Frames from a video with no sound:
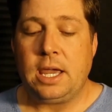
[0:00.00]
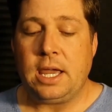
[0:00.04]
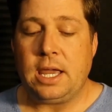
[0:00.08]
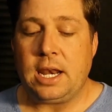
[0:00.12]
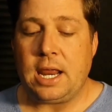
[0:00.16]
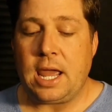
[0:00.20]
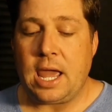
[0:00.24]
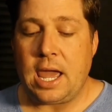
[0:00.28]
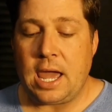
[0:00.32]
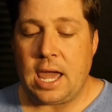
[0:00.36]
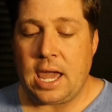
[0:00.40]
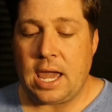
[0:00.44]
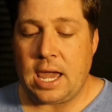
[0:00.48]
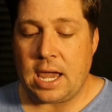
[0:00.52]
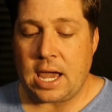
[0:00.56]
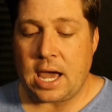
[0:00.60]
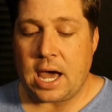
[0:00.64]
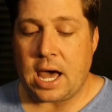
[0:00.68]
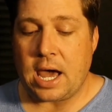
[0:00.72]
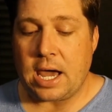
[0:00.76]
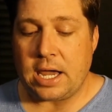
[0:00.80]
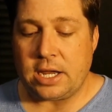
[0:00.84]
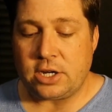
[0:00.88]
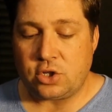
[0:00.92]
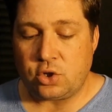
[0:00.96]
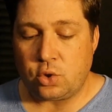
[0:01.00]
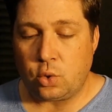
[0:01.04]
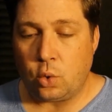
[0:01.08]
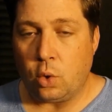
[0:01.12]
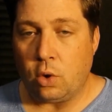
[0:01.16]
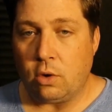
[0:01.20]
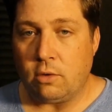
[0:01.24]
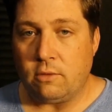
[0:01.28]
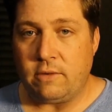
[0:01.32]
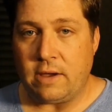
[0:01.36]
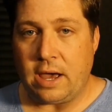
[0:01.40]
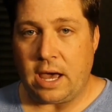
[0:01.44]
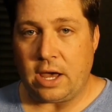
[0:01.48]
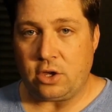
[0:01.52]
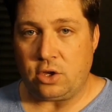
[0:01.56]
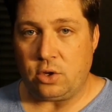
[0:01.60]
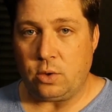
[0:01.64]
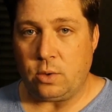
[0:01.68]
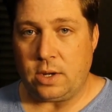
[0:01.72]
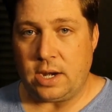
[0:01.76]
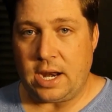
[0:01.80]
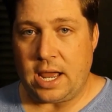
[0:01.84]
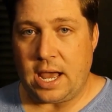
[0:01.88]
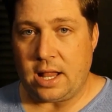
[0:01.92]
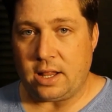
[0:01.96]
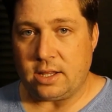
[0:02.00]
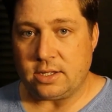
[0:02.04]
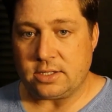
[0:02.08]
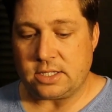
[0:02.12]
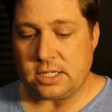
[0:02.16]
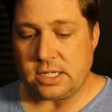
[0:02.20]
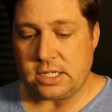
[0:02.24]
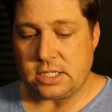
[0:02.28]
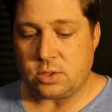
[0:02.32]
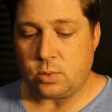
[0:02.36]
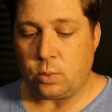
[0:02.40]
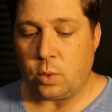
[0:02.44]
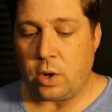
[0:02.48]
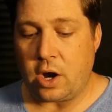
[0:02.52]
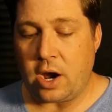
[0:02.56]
an AI tool value analysis,